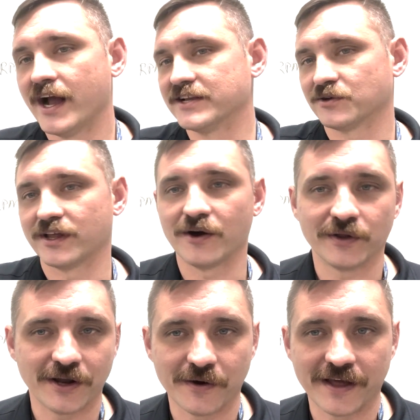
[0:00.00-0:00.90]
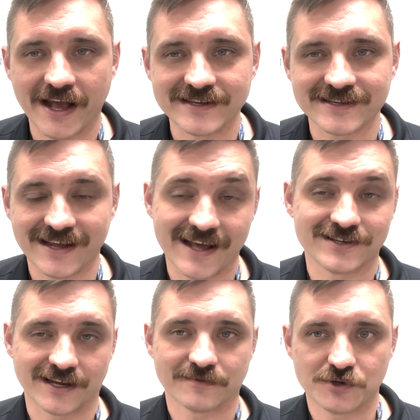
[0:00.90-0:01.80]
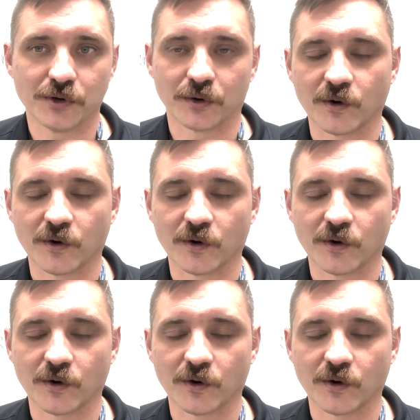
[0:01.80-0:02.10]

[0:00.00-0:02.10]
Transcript: and so they only know that it has like 200